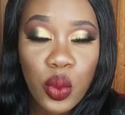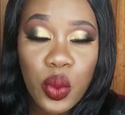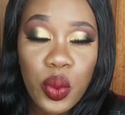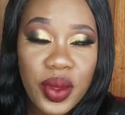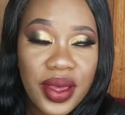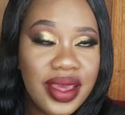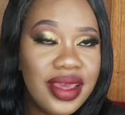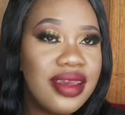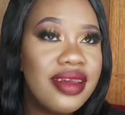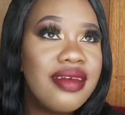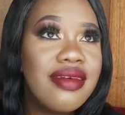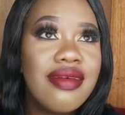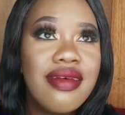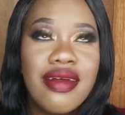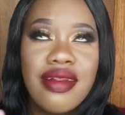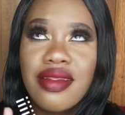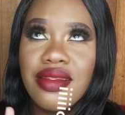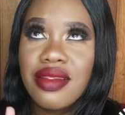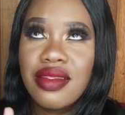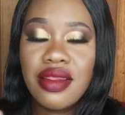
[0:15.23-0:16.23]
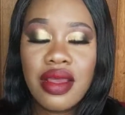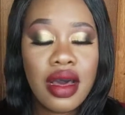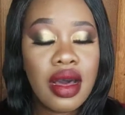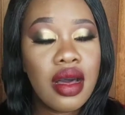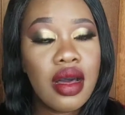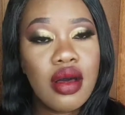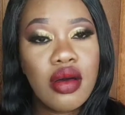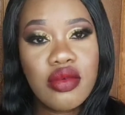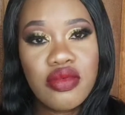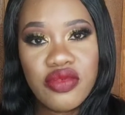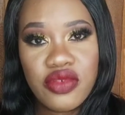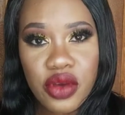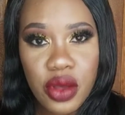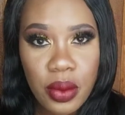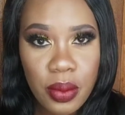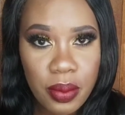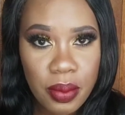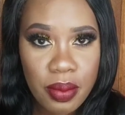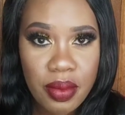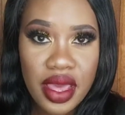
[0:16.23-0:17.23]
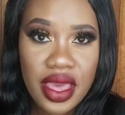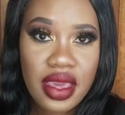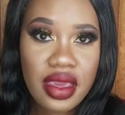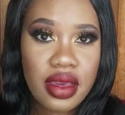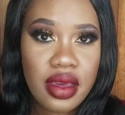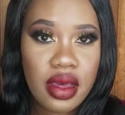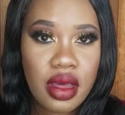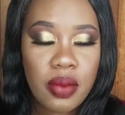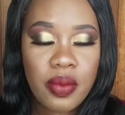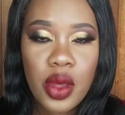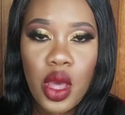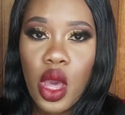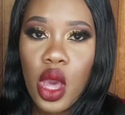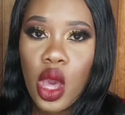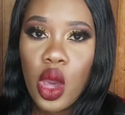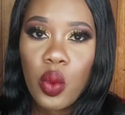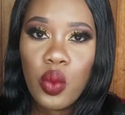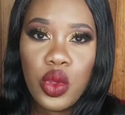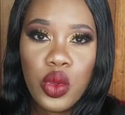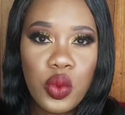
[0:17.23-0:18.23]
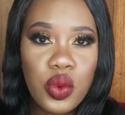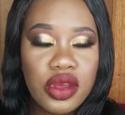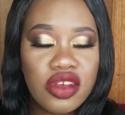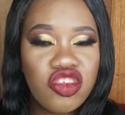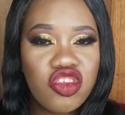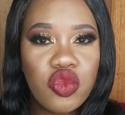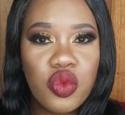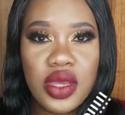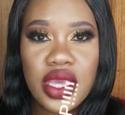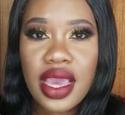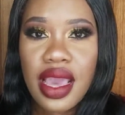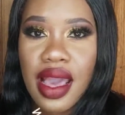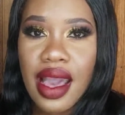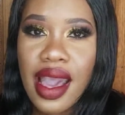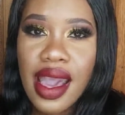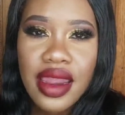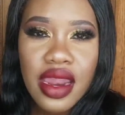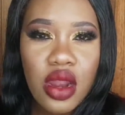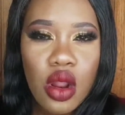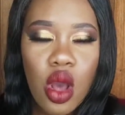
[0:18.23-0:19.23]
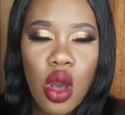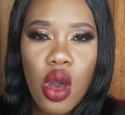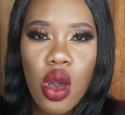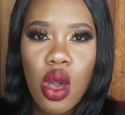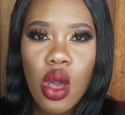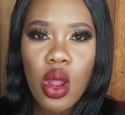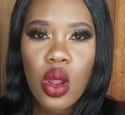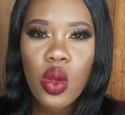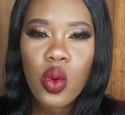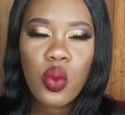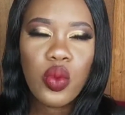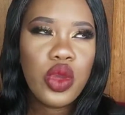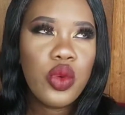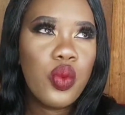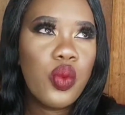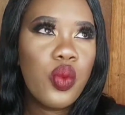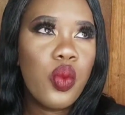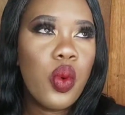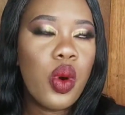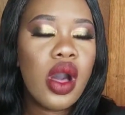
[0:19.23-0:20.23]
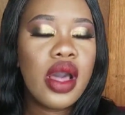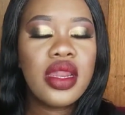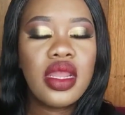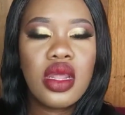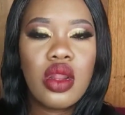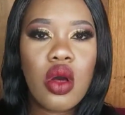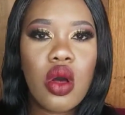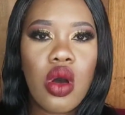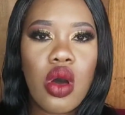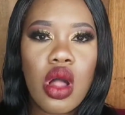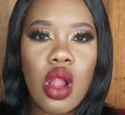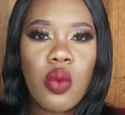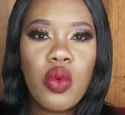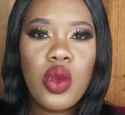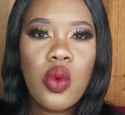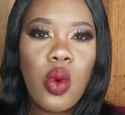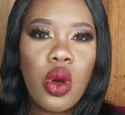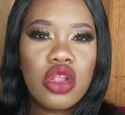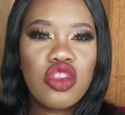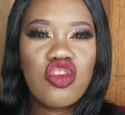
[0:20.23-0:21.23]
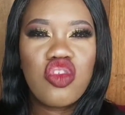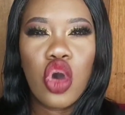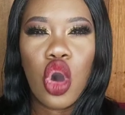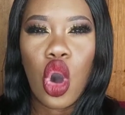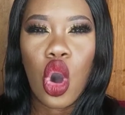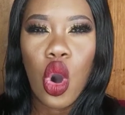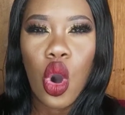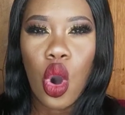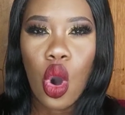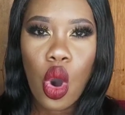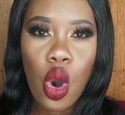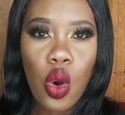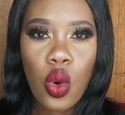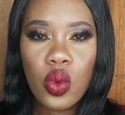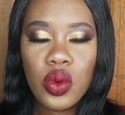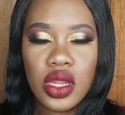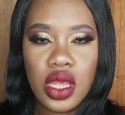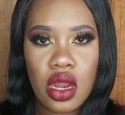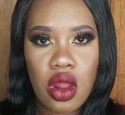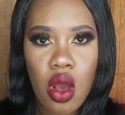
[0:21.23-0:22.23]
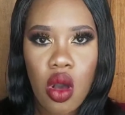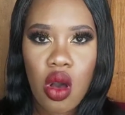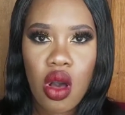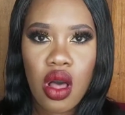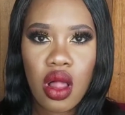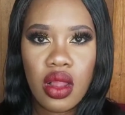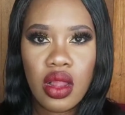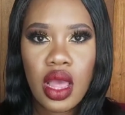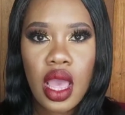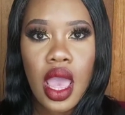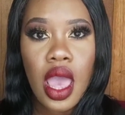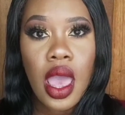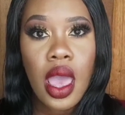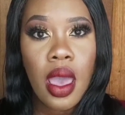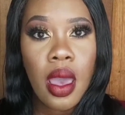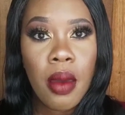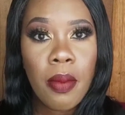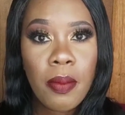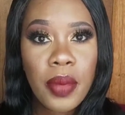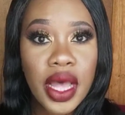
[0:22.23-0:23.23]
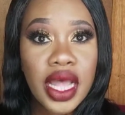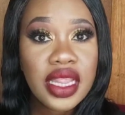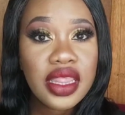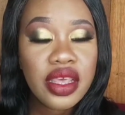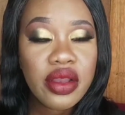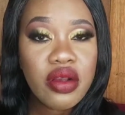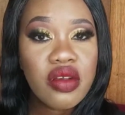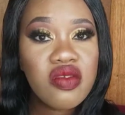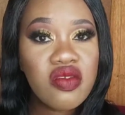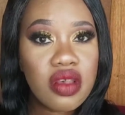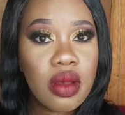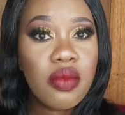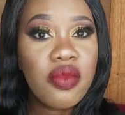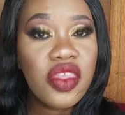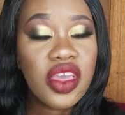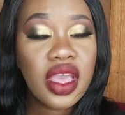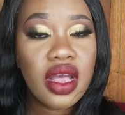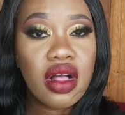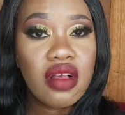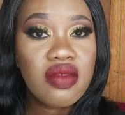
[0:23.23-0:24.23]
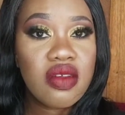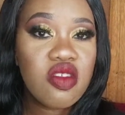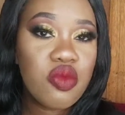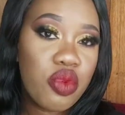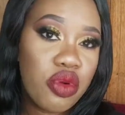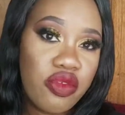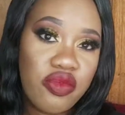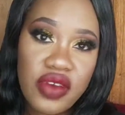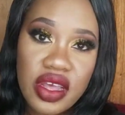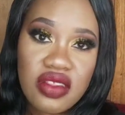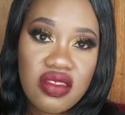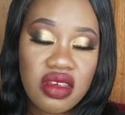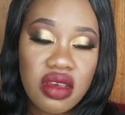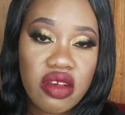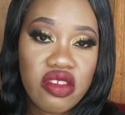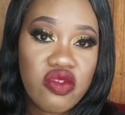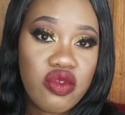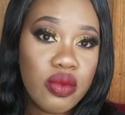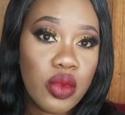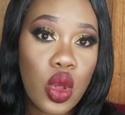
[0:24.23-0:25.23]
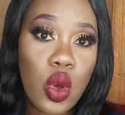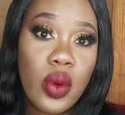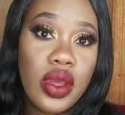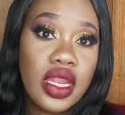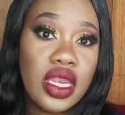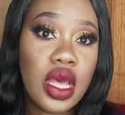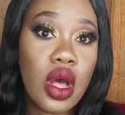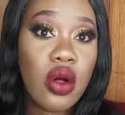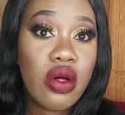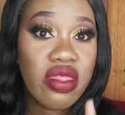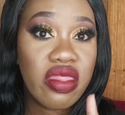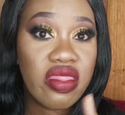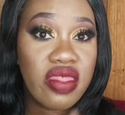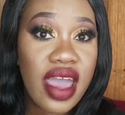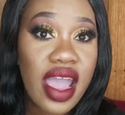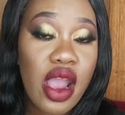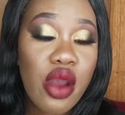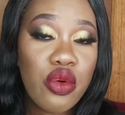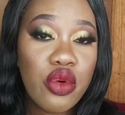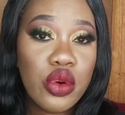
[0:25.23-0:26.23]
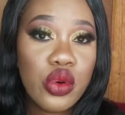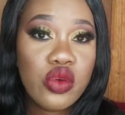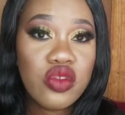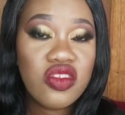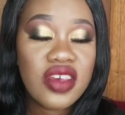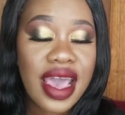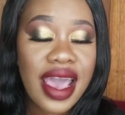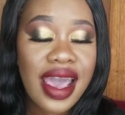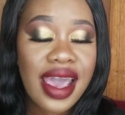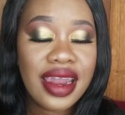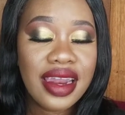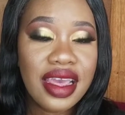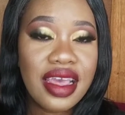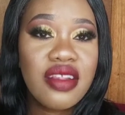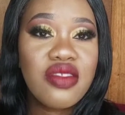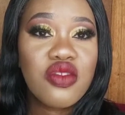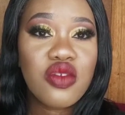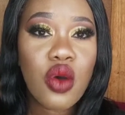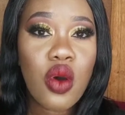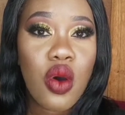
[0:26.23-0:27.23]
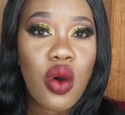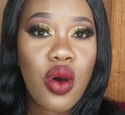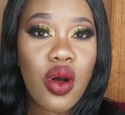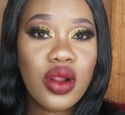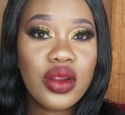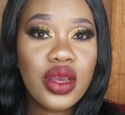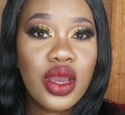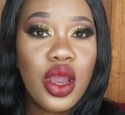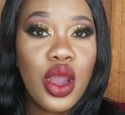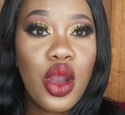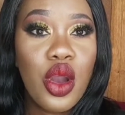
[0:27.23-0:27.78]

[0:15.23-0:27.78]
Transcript: We love makeup. We wish we had it all. We want it all. We want to own it all. But there's something else that's preventing us from going down that route, and it's called